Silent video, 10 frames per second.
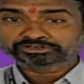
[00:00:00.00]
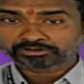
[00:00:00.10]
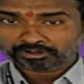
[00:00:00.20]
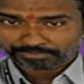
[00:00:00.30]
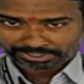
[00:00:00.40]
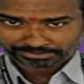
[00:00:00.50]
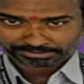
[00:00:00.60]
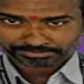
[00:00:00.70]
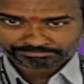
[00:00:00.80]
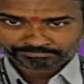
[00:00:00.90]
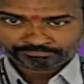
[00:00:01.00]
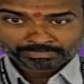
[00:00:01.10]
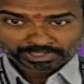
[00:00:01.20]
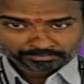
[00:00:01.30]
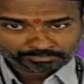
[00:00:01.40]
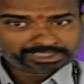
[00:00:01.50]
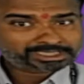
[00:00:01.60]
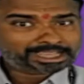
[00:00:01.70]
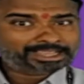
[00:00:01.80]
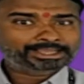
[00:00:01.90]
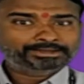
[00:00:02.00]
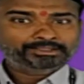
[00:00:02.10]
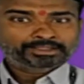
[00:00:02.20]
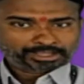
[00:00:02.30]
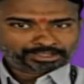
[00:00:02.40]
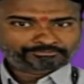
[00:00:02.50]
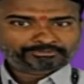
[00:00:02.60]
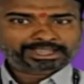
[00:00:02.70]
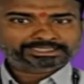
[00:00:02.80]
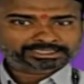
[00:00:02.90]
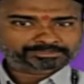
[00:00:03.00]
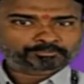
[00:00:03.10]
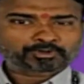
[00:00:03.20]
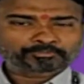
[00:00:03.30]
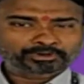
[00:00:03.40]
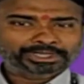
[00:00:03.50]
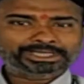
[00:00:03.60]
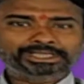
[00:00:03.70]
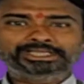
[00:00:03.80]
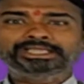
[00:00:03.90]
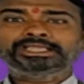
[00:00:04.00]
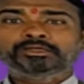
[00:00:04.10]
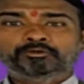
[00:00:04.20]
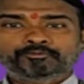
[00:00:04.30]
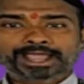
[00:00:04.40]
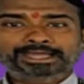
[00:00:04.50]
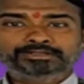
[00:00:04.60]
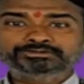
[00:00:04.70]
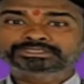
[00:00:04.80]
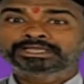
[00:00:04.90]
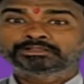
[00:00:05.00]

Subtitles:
of error. Means again, if we are just populating the values,